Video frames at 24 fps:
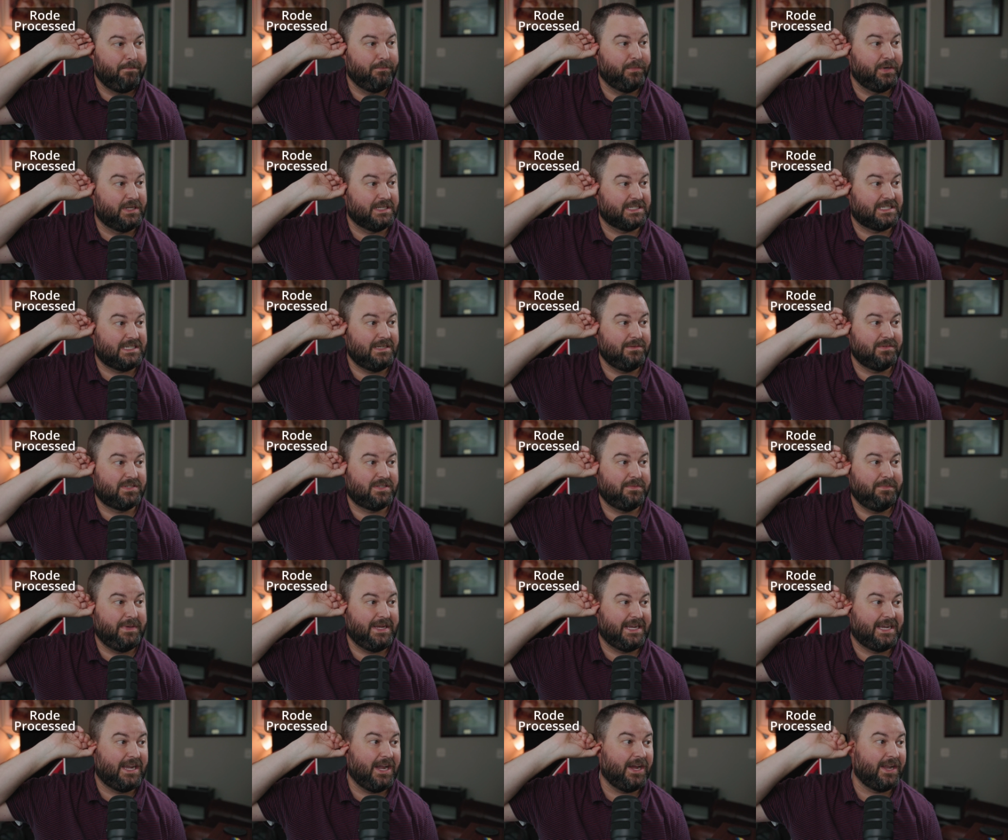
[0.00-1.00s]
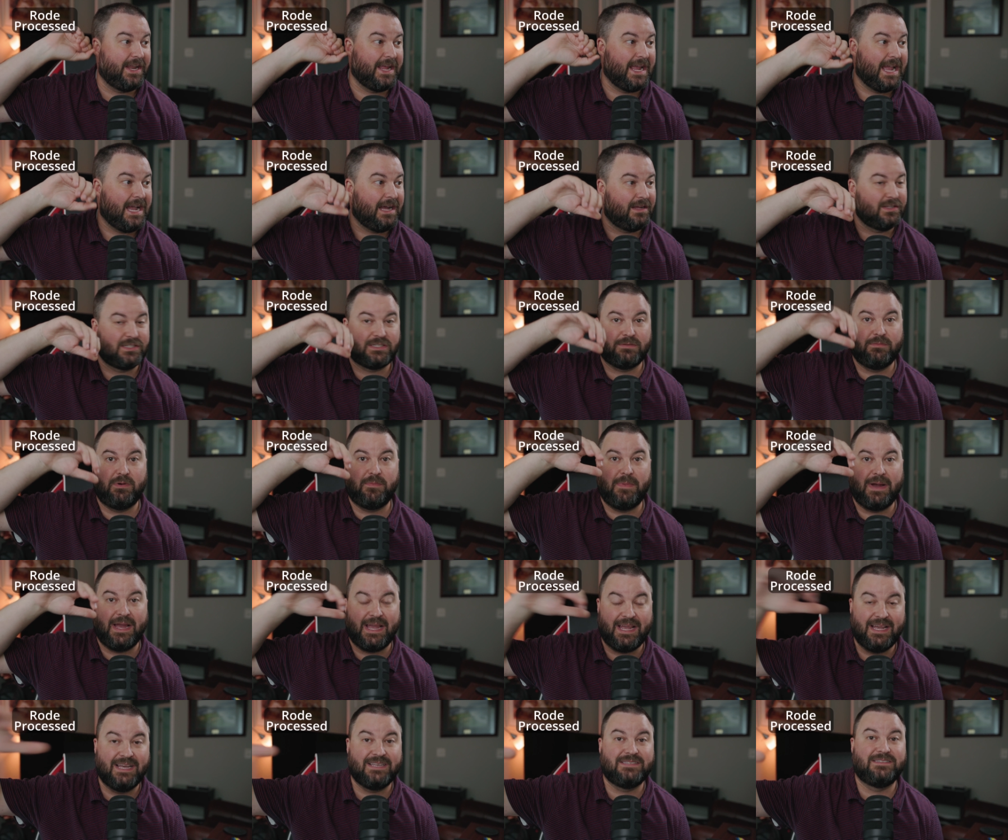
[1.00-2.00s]
but it seems to be cutting out some of
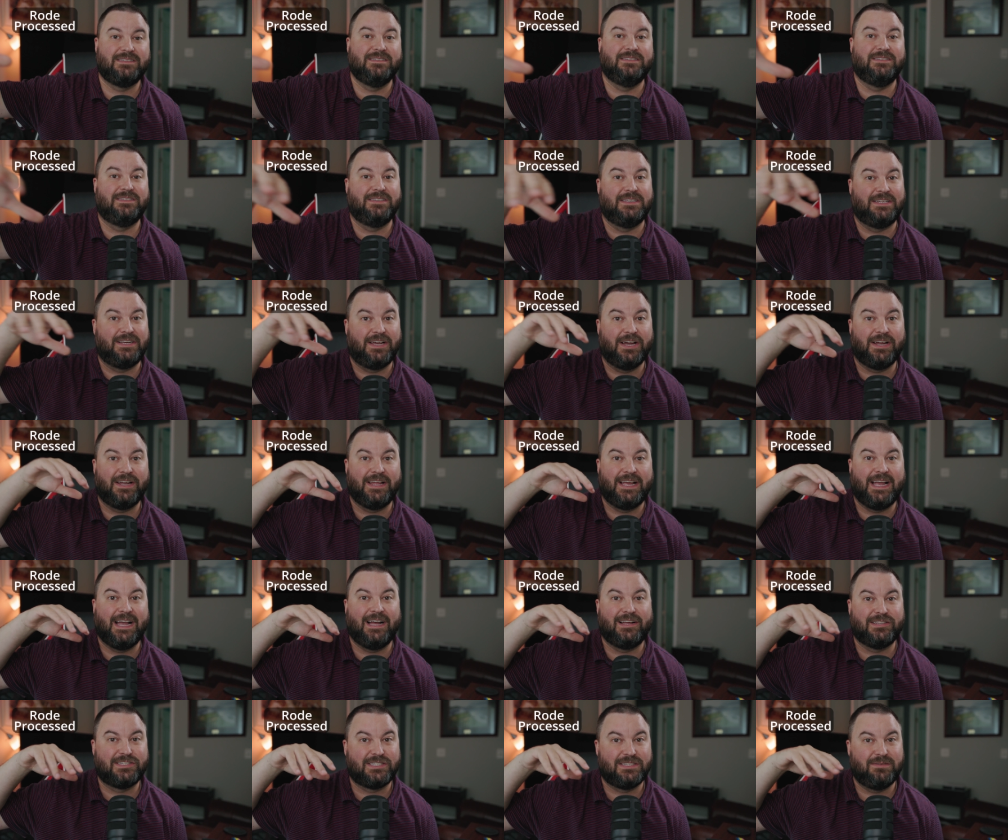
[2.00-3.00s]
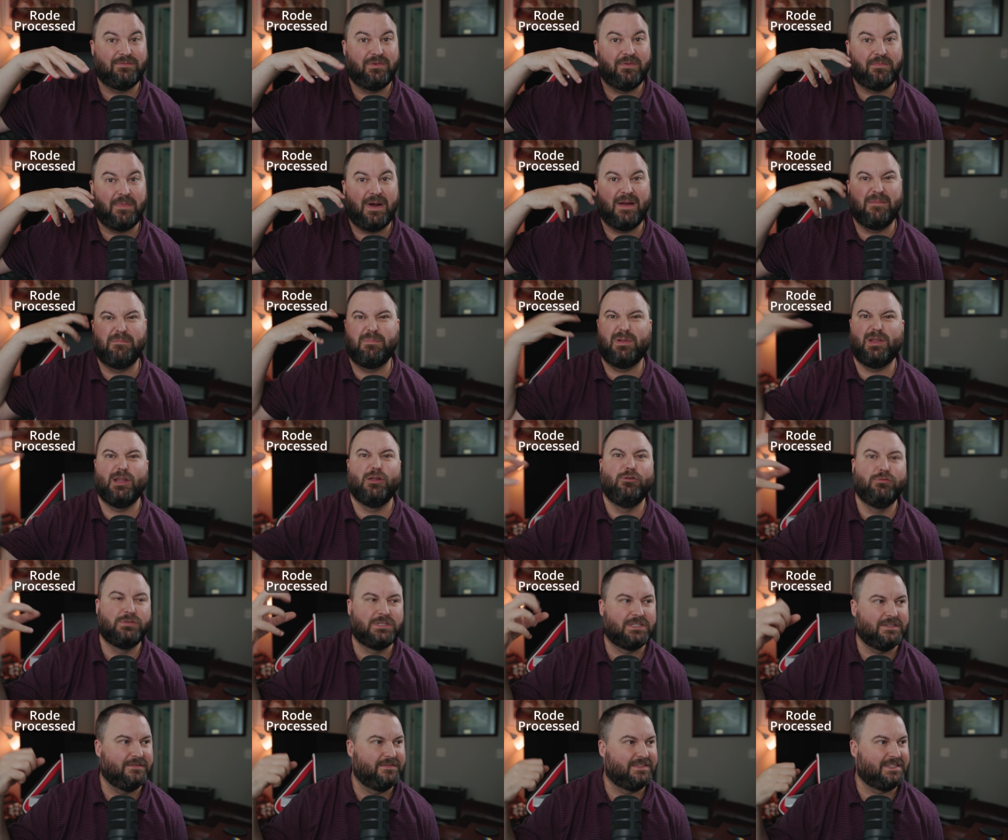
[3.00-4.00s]
my S's and cutting out some of my
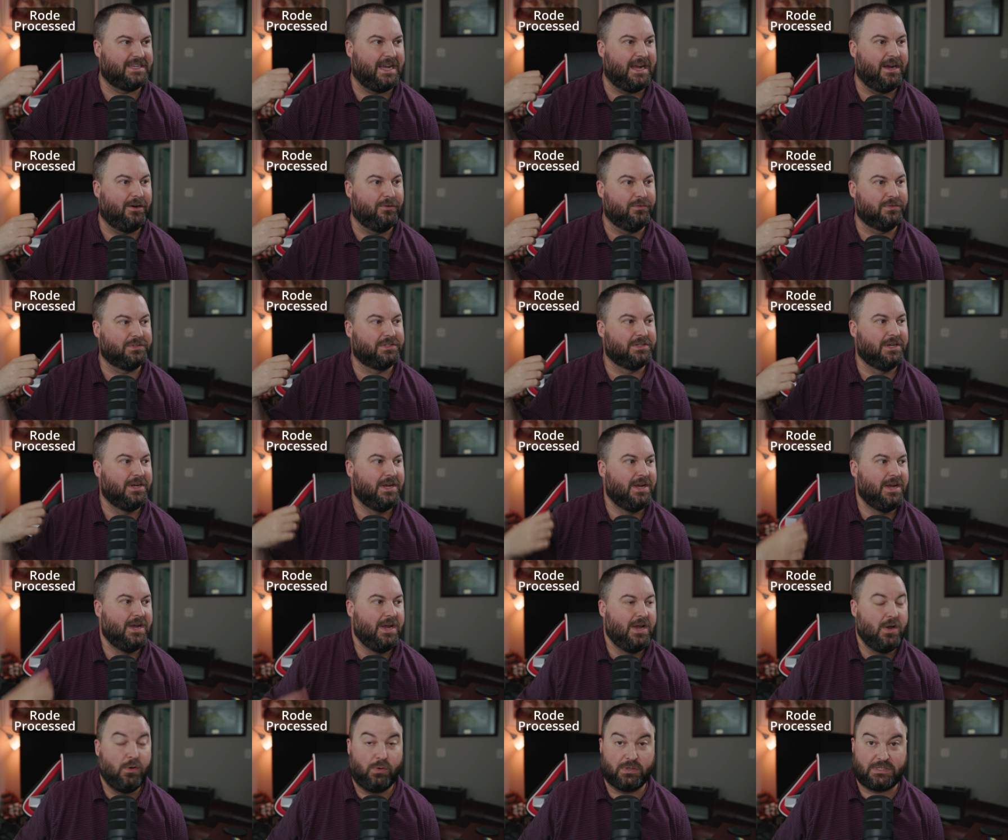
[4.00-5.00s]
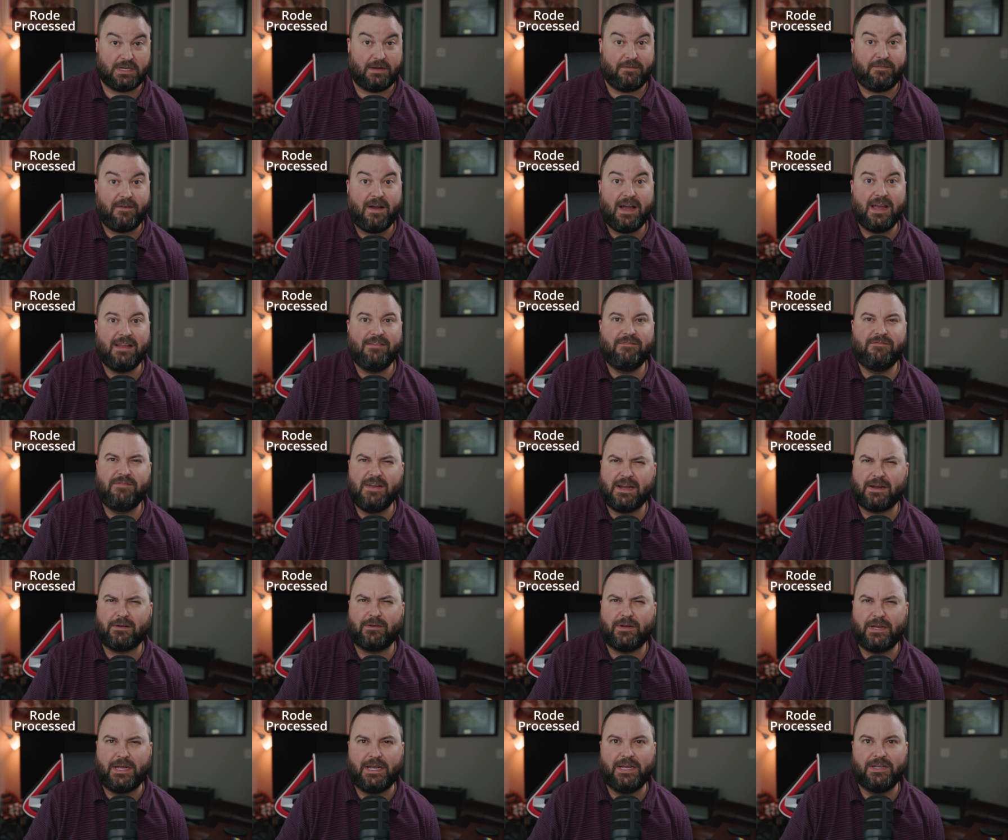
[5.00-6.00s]
plosive sounds, which I find
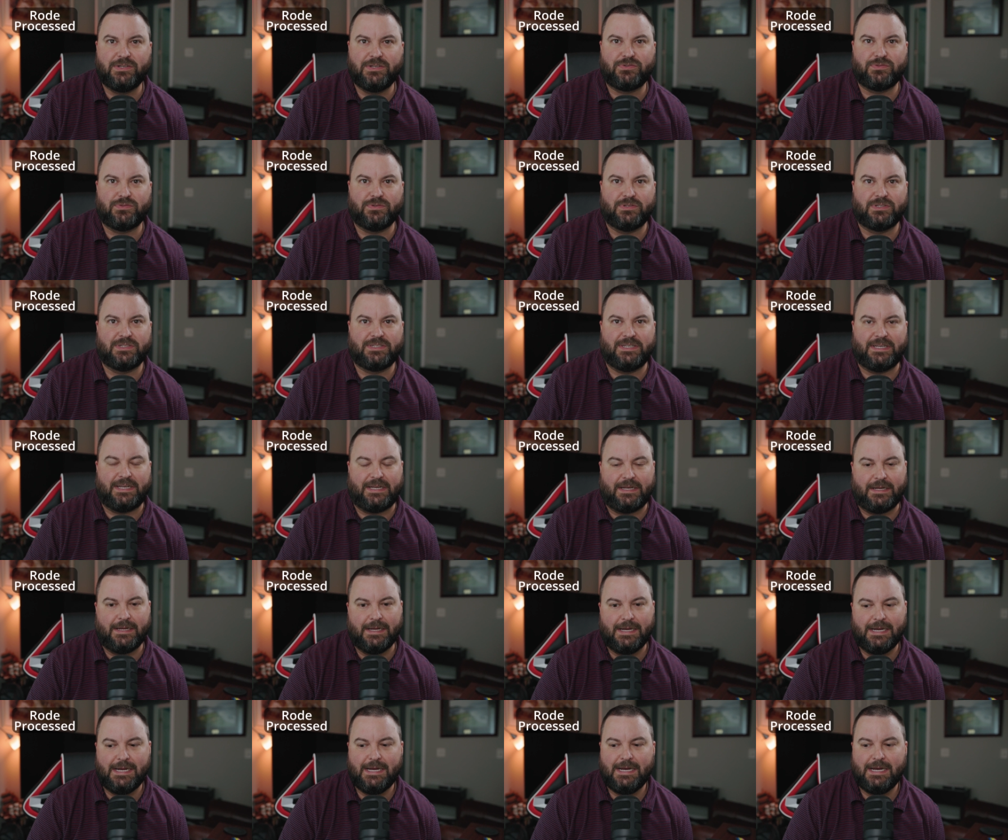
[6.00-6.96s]
very interesting.